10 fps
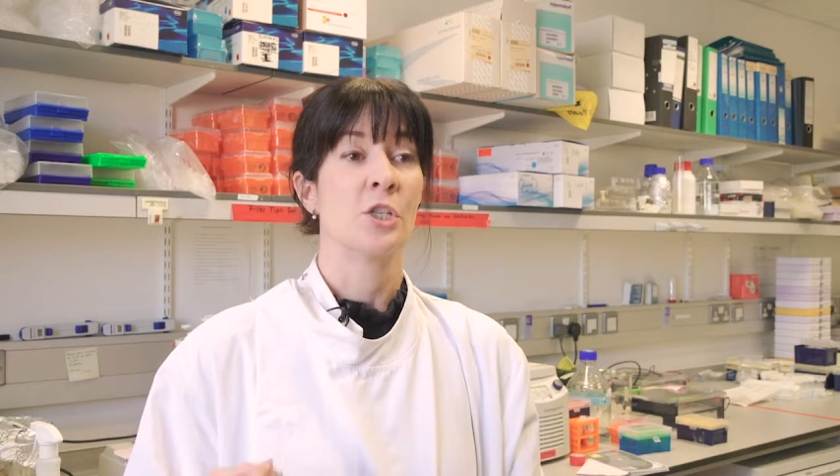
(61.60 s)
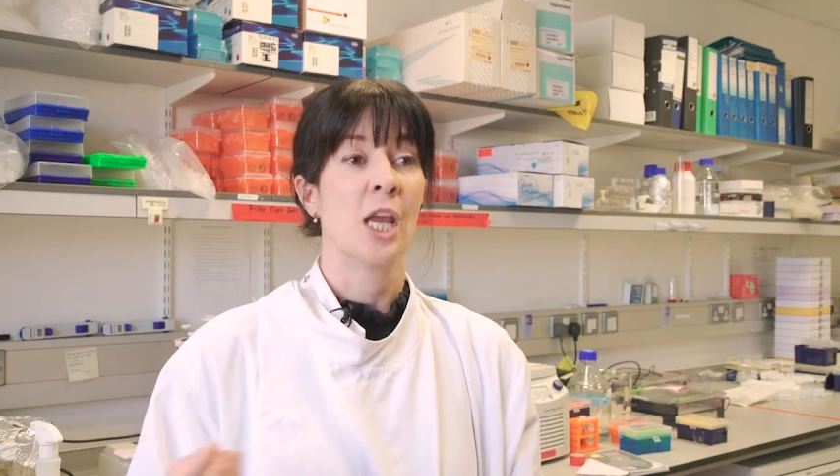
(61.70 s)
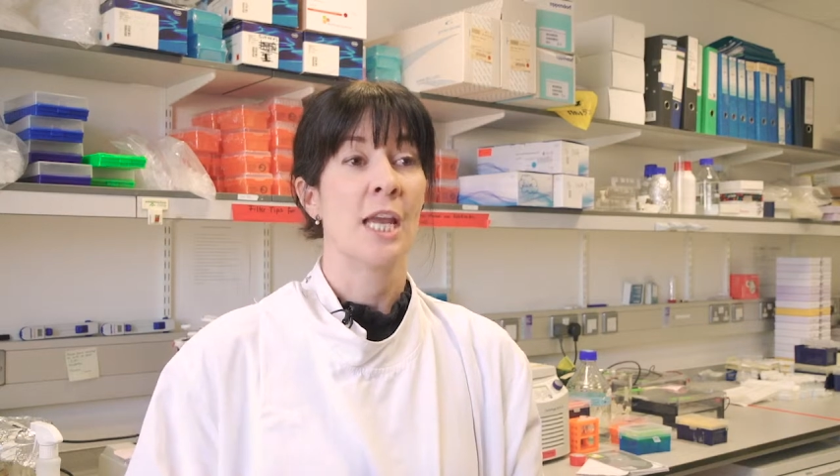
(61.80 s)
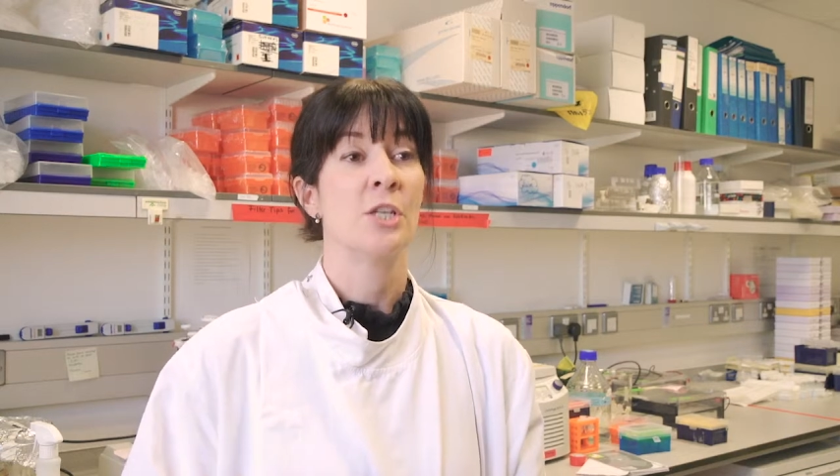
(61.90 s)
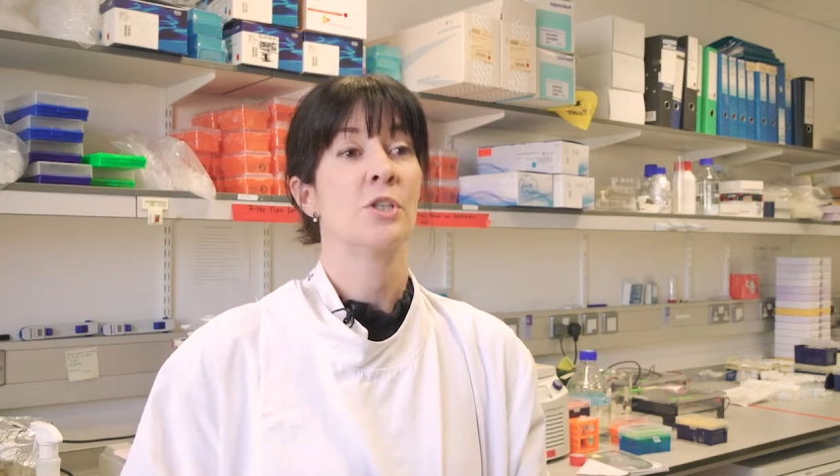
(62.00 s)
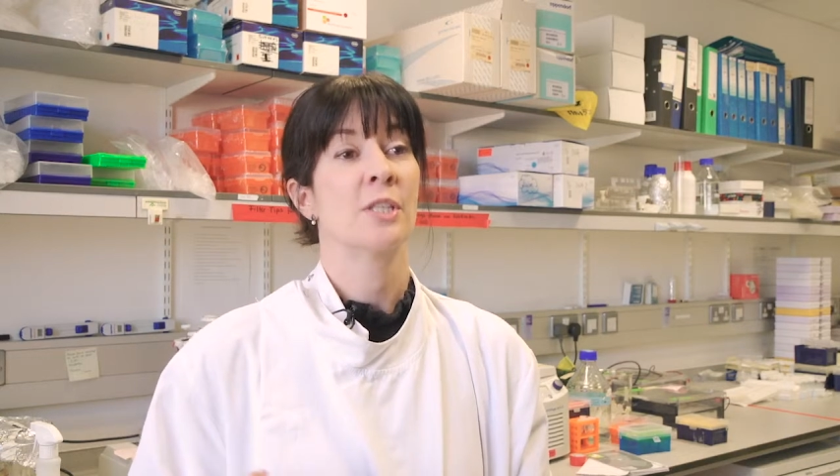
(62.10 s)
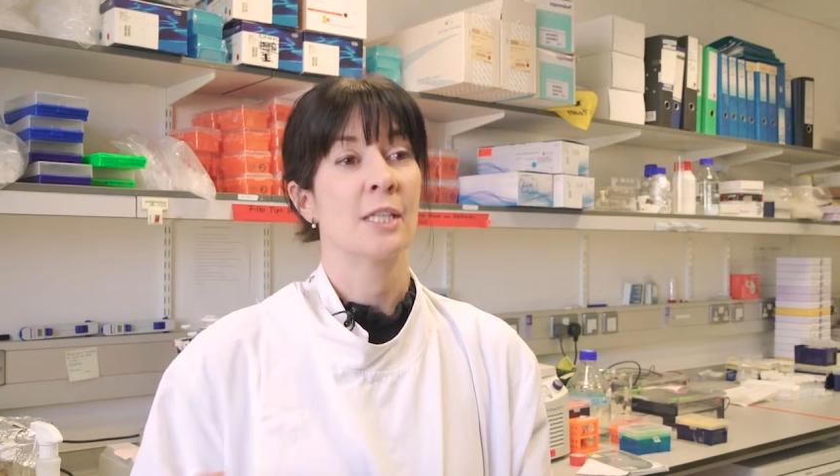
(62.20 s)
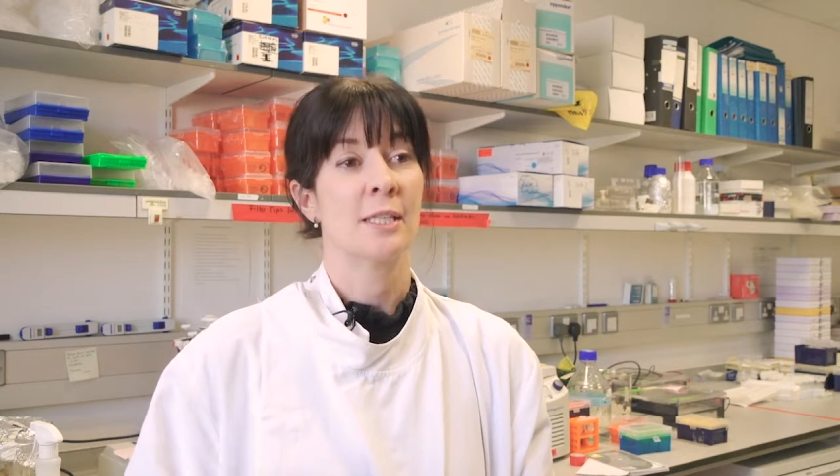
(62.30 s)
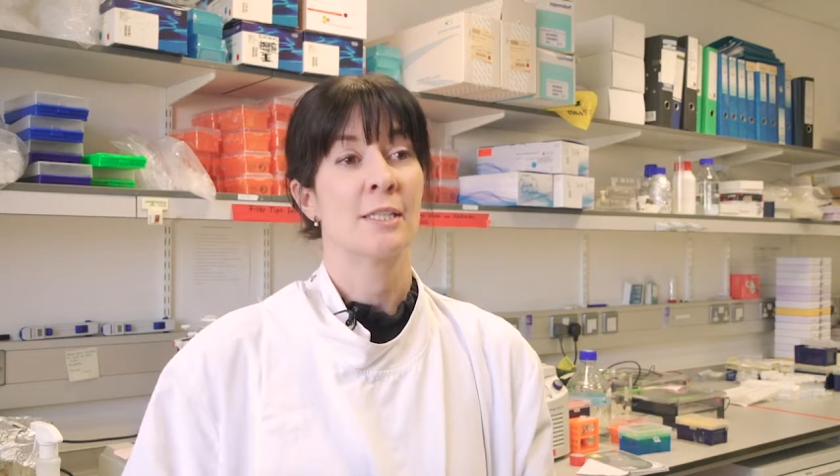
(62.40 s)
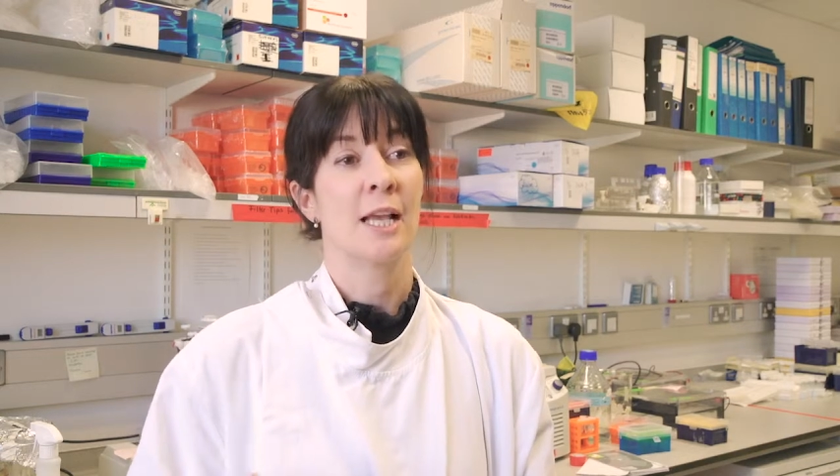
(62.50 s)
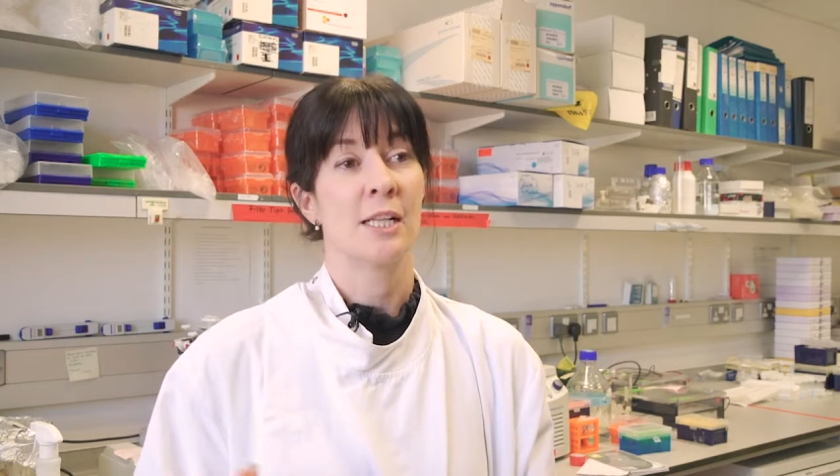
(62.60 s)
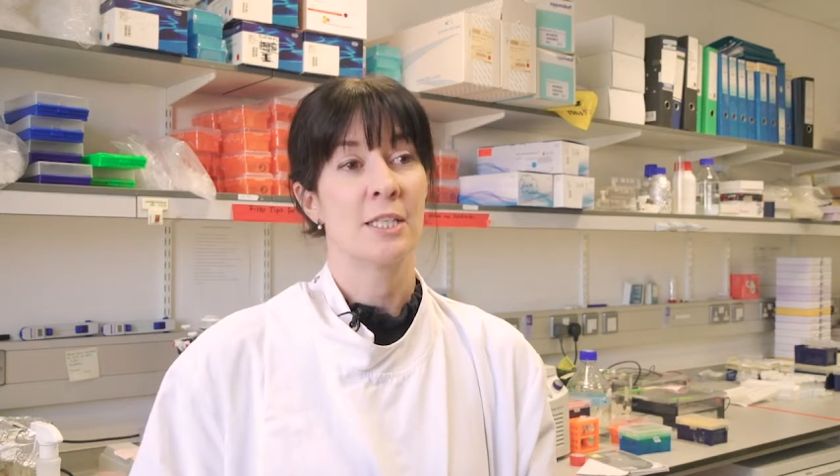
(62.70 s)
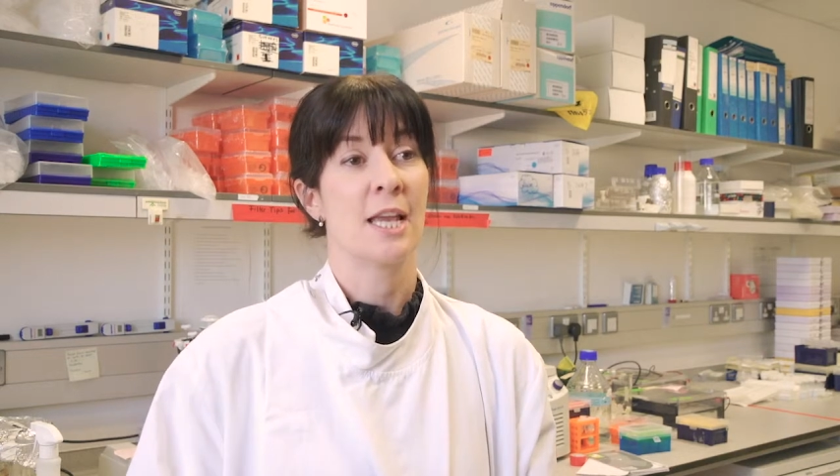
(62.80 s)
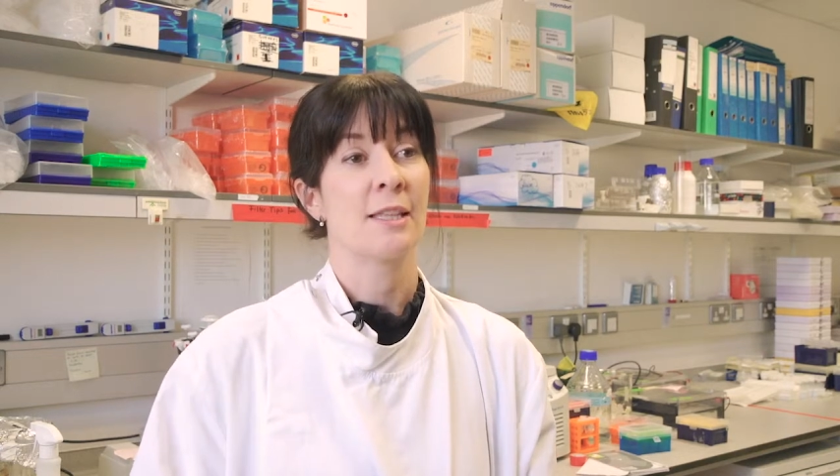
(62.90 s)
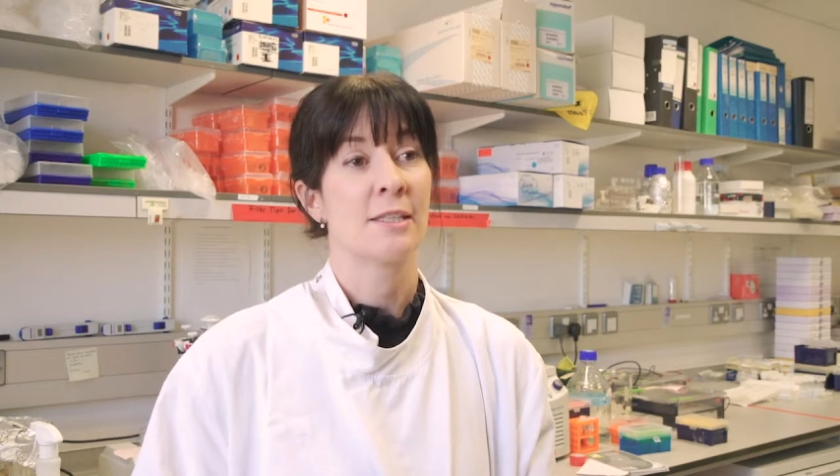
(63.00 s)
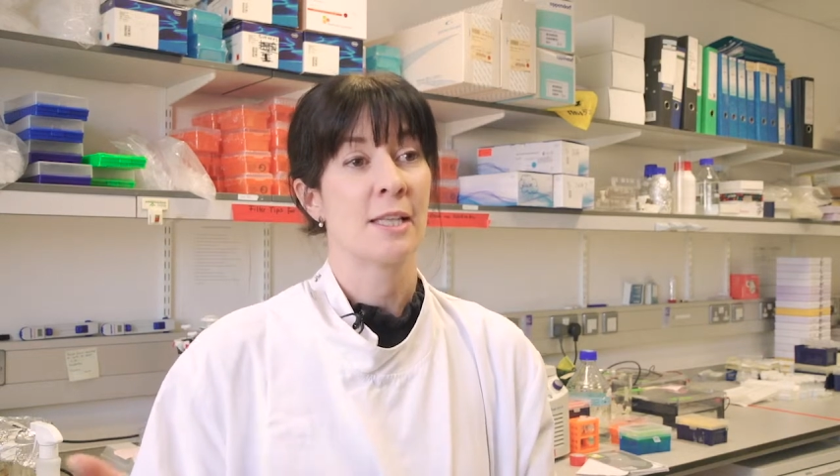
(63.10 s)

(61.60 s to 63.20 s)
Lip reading: changes its cell death